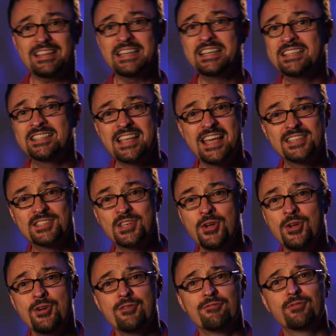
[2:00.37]
He says,
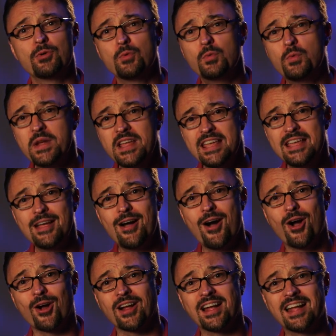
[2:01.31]
For we
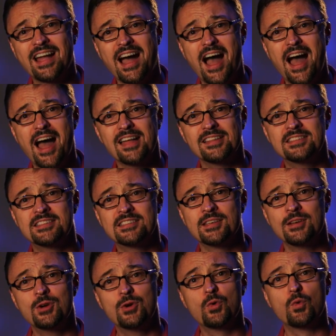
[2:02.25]
are
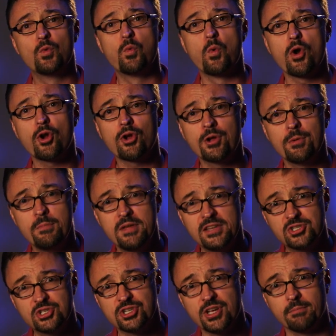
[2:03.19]
God's
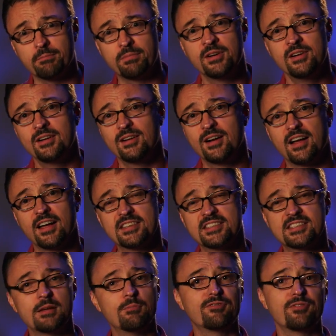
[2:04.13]
workmanship. Uh,
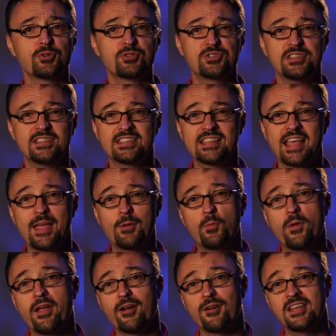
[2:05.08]
some versions say
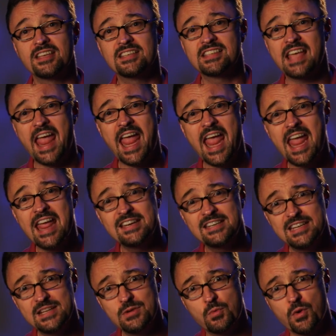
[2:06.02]
we are his
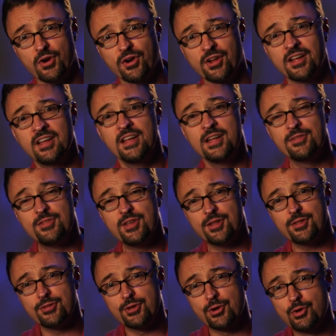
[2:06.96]
handiwork.
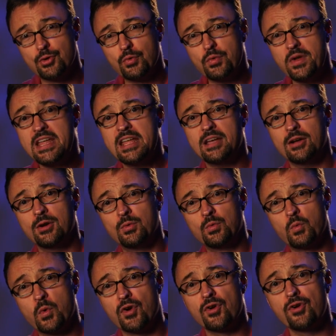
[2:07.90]
The, the Greek
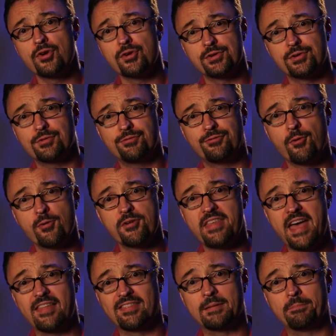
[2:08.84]
word for
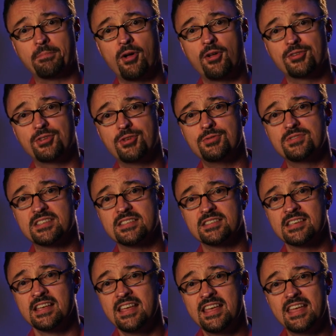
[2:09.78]
that that Paul uses